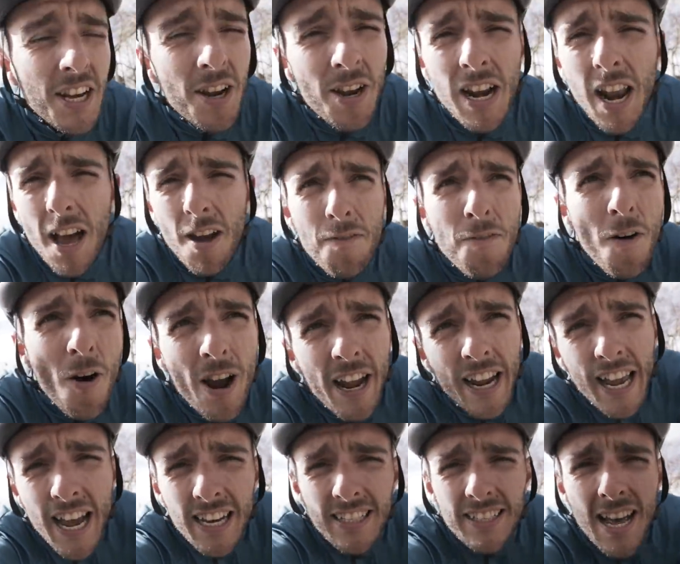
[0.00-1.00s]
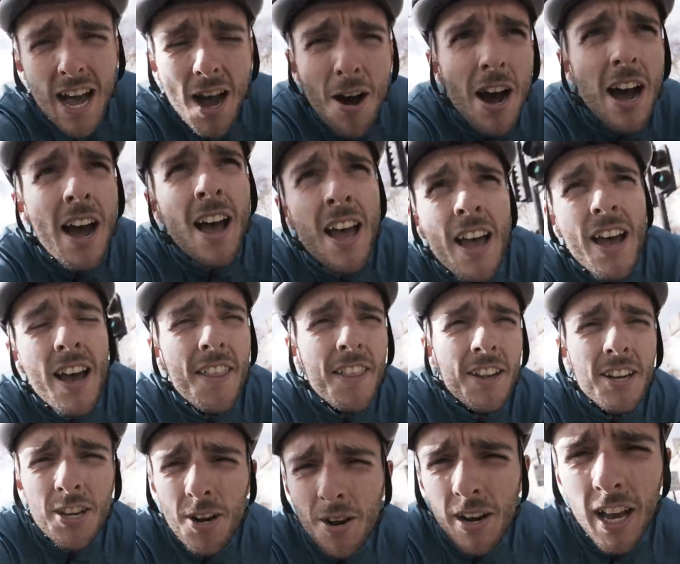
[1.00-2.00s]
You're doing like 40k's an hour, and
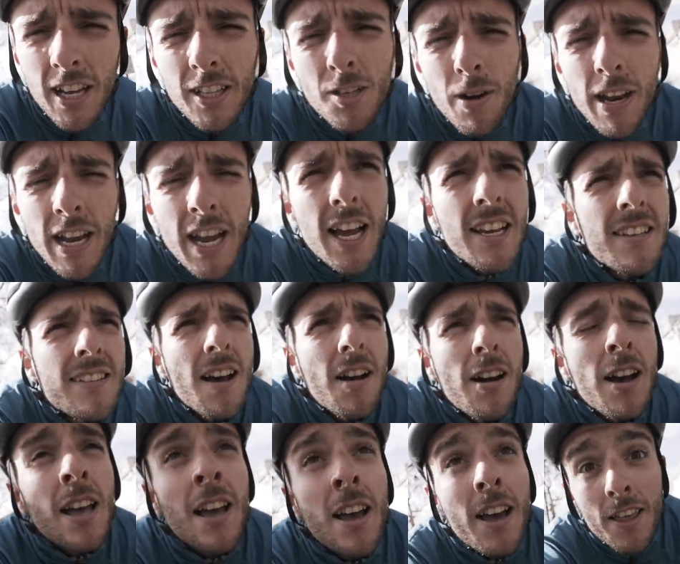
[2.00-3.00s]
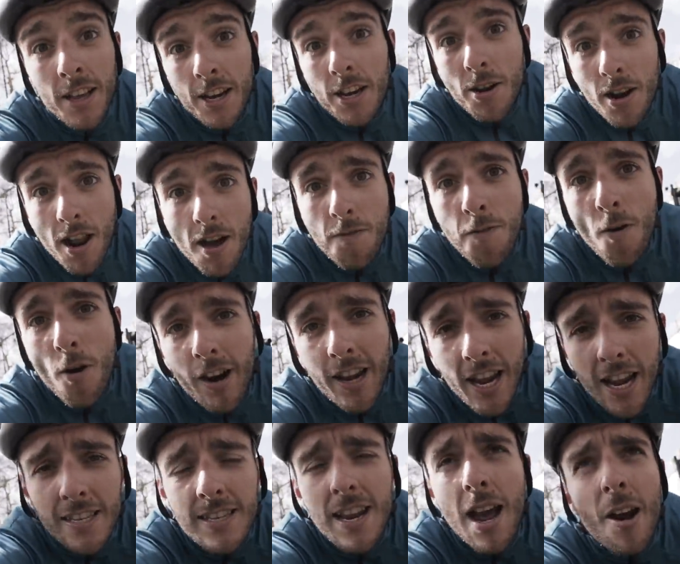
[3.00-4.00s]
then you're doing like 20k's an hour. And then you're doing like
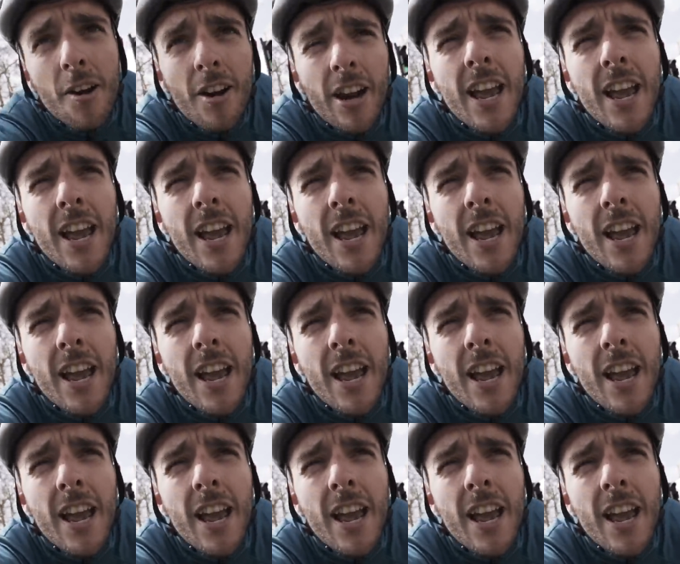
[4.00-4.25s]
40k's an hour